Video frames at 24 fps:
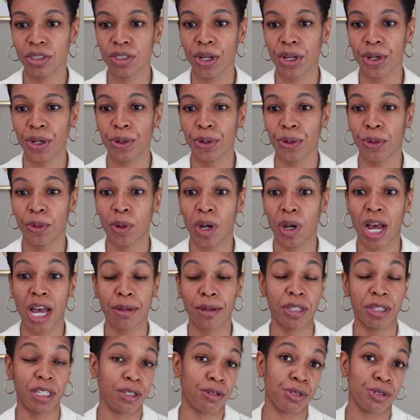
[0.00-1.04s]
So
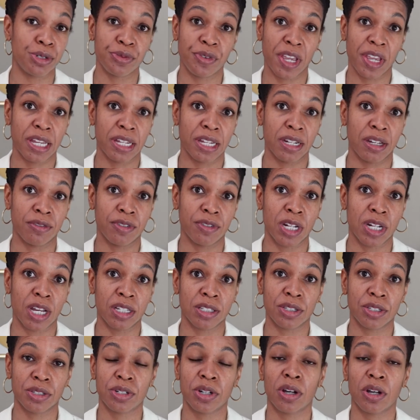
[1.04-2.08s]
I'm a huge fan of
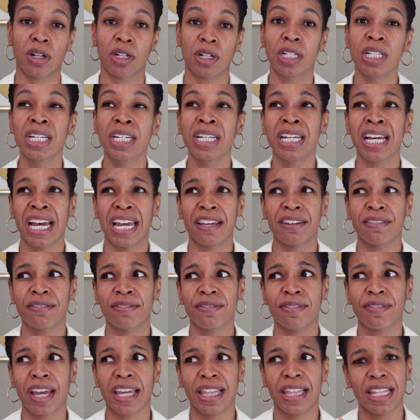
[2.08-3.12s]
inositol. I
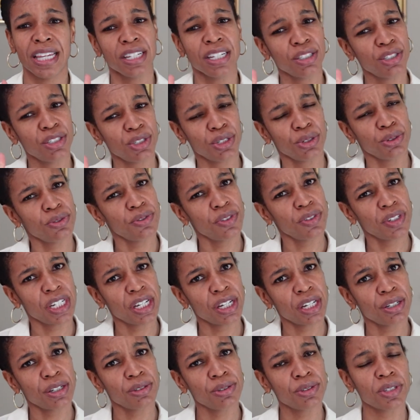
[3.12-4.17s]
have, I think, 2
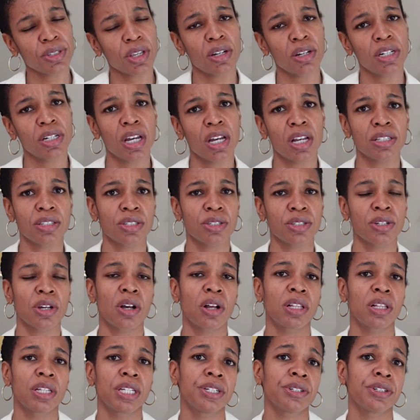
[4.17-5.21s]
videos on
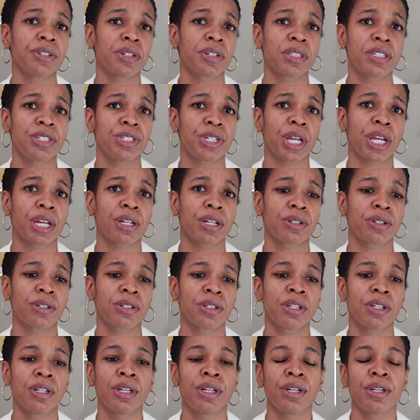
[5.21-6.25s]
inositol here on the
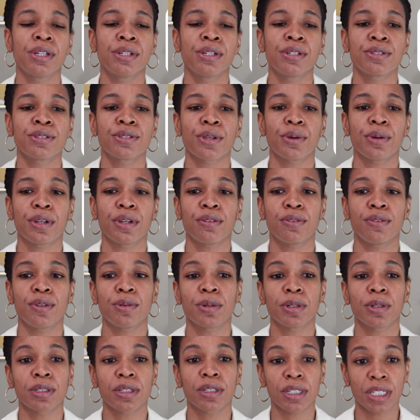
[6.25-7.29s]
channel. So if
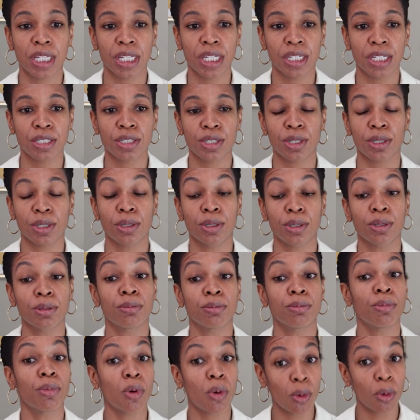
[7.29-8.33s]
you are looking to
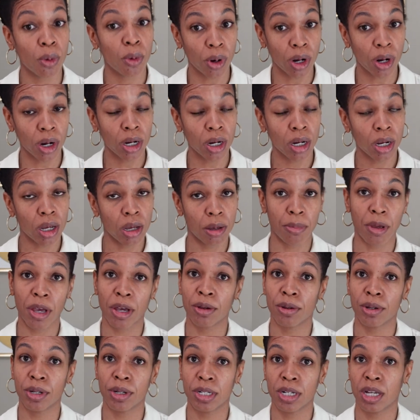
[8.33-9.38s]
learn more
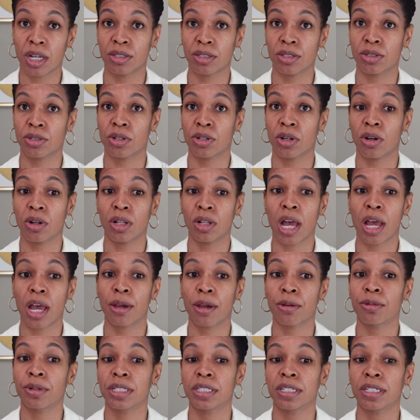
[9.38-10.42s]
about inositol,
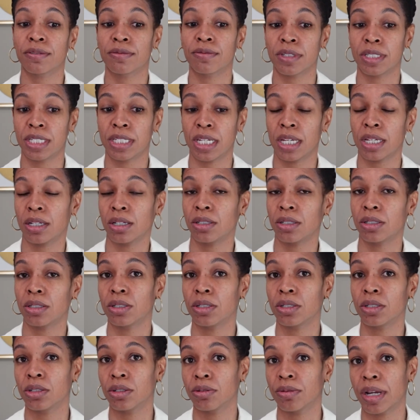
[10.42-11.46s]
I would definitely take a
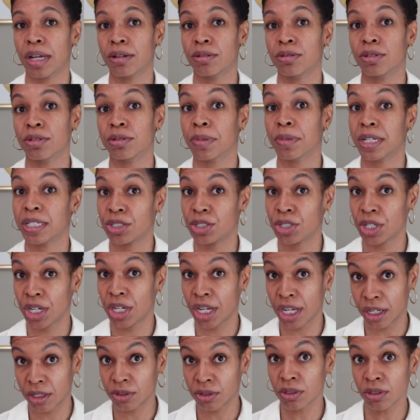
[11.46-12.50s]
look around my
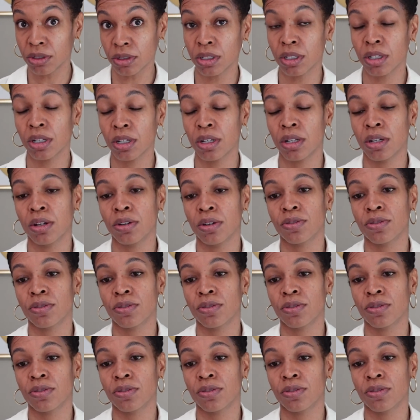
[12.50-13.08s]
channel